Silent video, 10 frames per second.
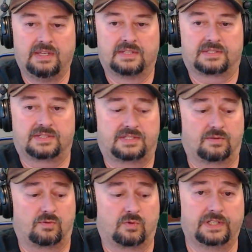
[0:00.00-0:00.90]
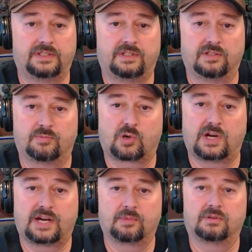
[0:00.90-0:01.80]
So this is a really good
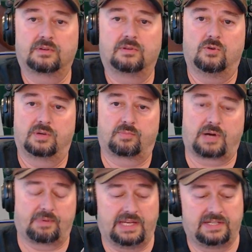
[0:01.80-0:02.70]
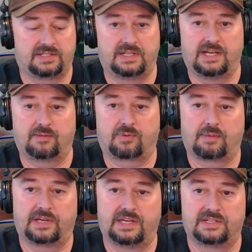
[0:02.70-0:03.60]
primer on propagation and how
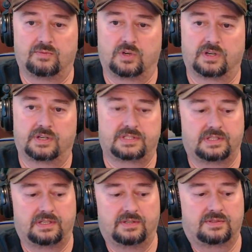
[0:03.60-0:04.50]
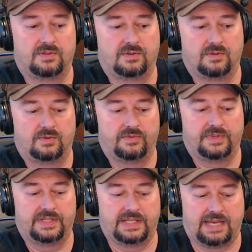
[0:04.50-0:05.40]
propagation works. It goes through
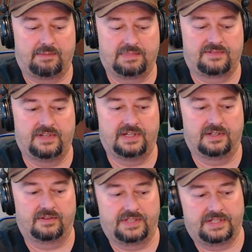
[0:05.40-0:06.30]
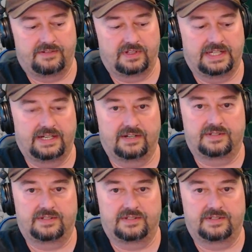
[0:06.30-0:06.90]
the atmosphere, the different layers of